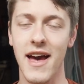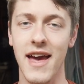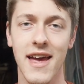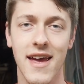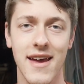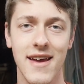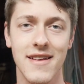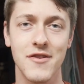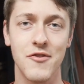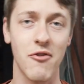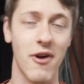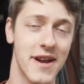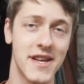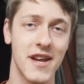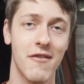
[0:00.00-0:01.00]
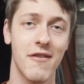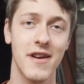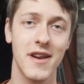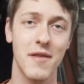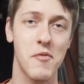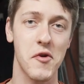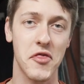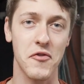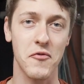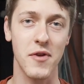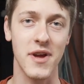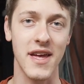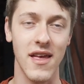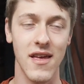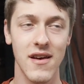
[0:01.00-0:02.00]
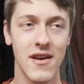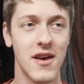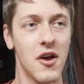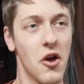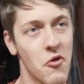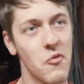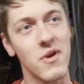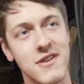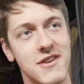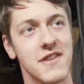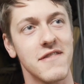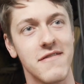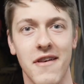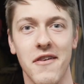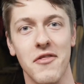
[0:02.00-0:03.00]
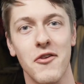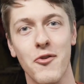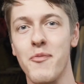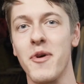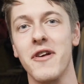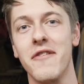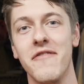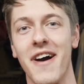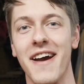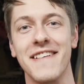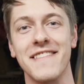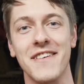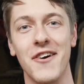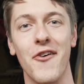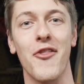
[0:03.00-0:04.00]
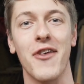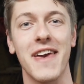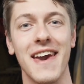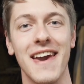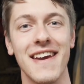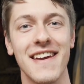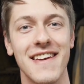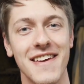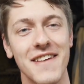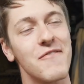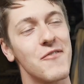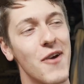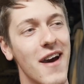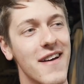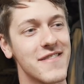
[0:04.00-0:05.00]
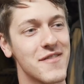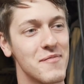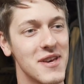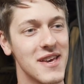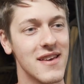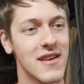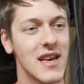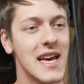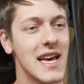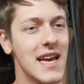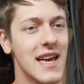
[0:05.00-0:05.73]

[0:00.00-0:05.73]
And criteria number three, which is a little bit of icing on the cake, if you ask me,